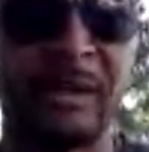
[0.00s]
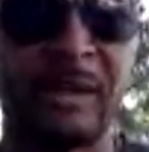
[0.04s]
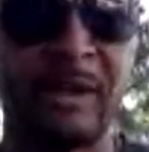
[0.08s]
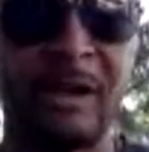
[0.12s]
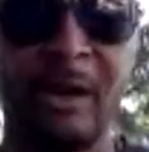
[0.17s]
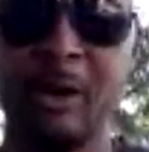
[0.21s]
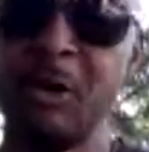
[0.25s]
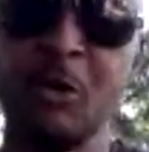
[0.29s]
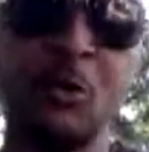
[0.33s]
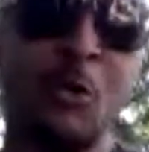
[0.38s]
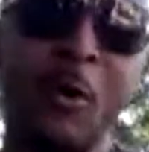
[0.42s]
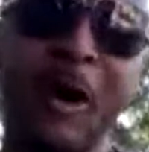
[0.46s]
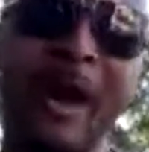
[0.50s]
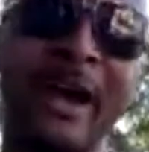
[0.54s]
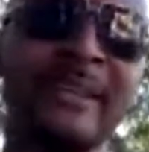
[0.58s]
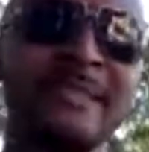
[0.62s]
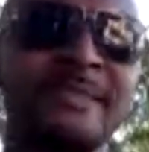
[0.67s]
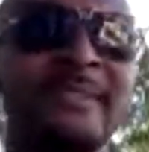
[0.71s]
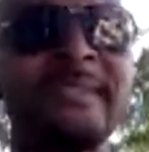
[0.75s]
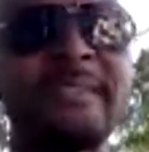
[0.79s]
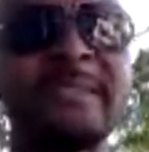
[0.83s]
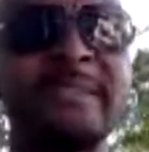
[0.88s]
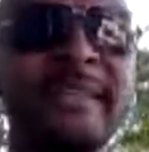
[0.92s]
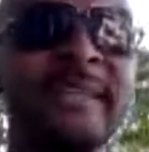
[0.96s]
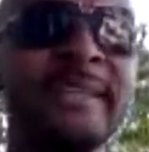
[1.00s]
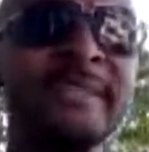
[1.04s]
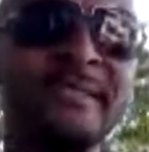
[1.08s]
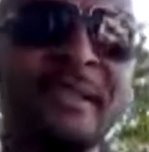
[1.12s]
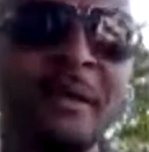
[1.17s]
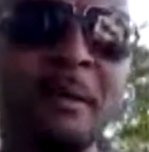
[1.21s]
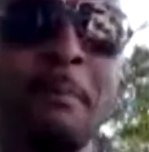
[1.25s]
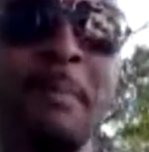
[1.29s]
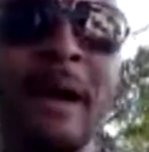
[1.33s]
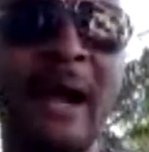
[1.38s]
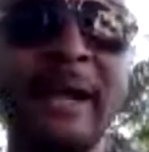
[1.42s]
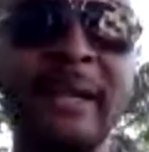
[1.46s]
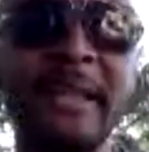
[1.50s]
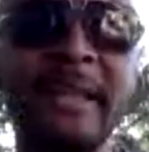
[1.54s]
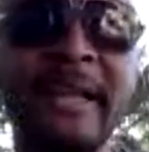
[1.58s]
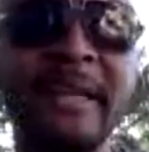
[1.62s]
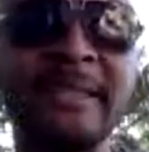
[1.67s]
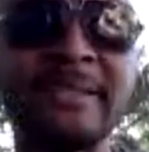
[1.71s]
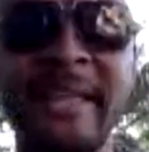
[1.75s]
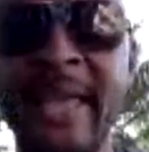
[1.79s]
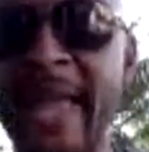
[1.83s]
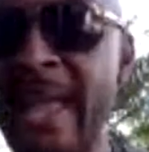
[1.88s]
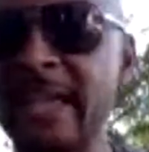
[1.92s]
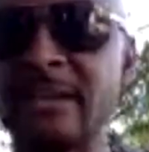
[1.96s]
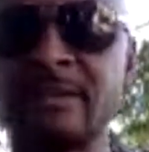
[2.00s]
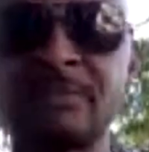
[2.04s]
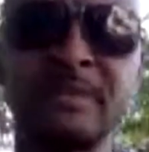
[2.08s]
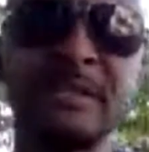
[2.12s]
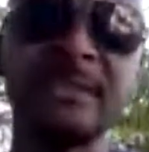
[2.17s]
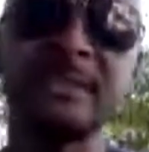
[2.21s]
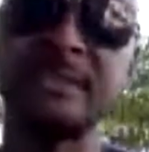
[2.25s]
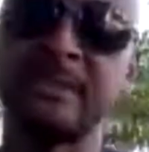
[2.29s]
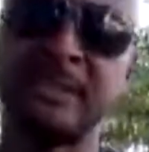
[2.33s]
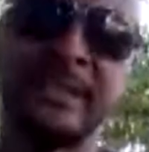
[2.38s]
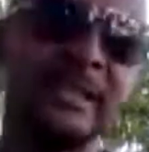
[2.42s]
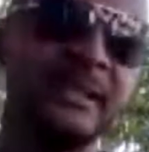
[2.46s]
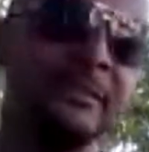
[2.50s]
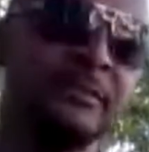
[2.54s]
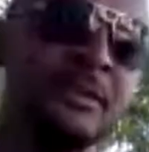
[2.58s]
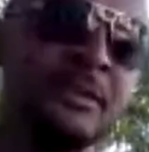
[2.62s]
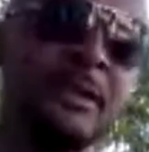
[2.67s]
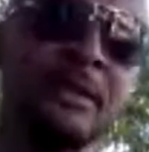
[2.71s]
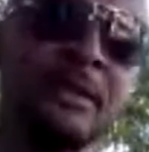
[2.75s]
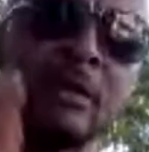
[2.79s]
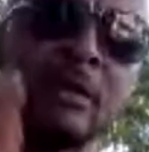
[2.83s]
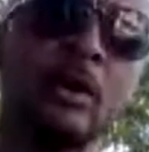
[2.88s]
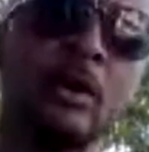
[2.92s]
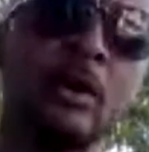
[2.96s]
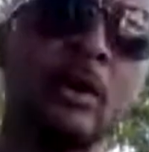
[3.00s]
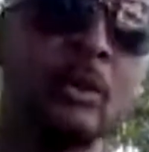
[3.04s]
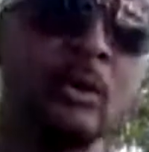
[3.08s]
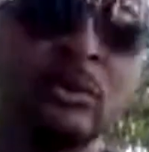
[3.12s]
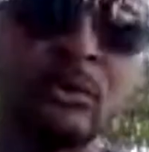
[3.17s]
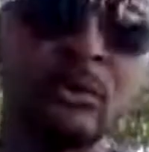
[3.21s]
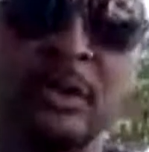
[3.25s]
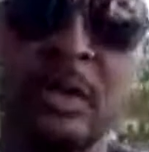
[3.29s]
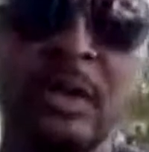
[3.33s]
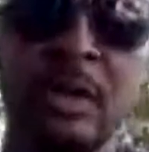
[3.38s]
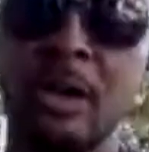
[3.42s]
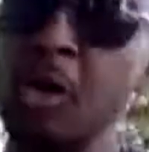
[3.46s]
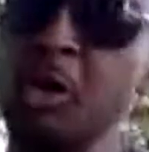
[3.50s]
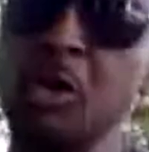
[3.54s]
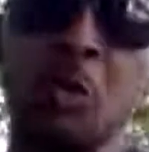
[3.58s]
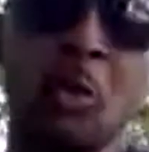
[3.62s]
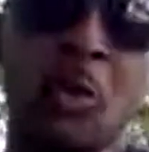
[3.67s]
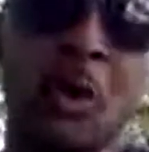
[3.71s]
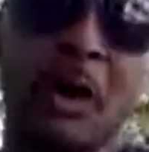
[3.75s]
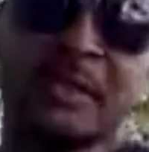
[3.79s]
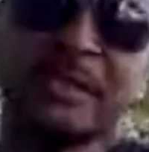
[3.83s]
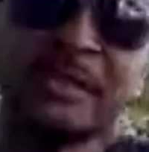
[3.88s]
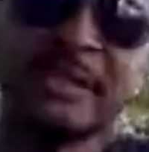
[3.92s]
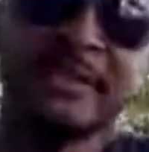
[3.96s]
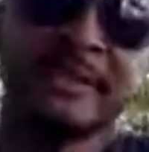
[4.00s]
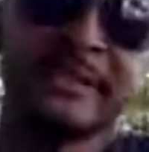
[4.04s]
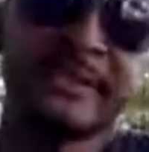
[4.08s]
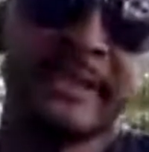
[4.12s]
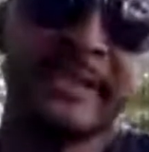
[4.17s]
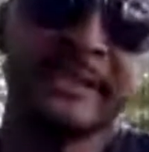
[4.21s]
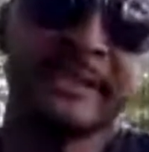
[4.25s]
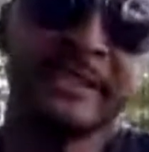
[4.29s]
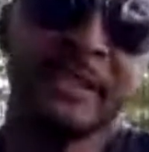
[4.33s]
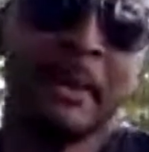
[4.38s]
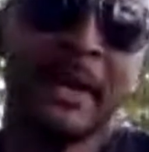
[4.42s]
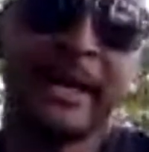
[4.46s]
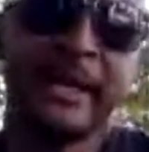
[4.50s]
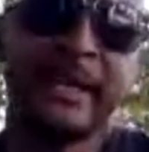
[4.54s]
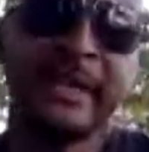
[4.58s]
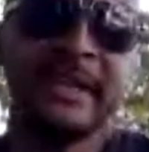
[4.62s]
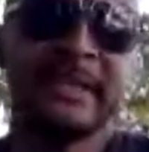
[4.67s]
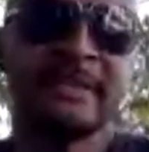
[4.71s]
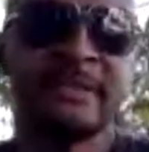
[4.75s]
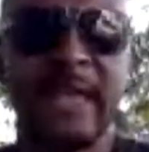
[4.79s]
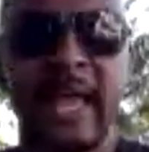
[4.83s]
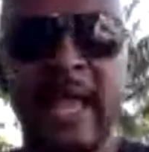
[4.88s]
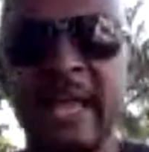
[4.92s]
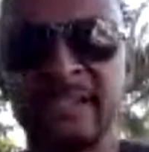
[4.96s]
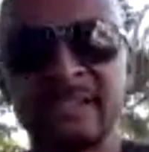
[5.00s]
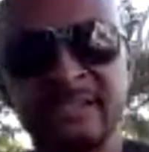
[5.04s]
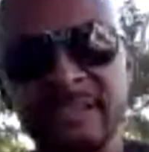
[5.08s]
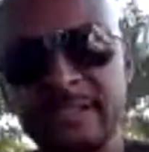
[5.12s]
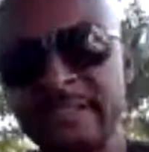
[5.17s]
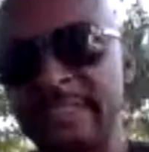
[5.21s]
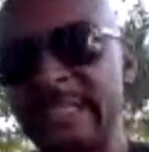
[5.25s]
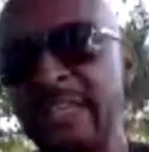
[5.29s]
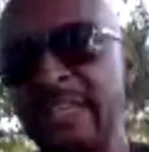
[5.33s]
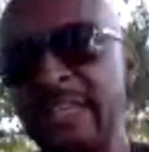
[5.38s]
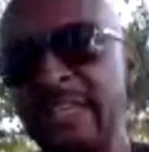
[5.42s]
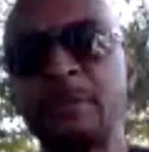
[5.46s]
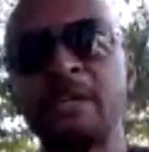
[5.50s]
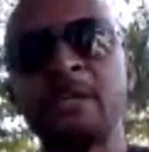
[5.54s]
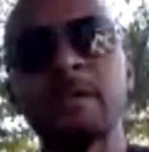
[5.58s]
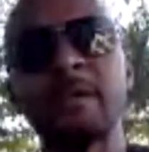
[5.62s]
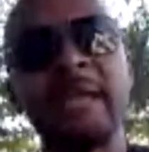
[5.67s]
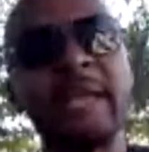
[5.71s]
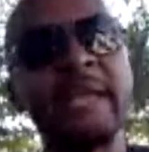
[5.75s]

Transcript: Who wants to see somebody that's actually achieving their goals? Who wants to see somebody that's actually keeping their head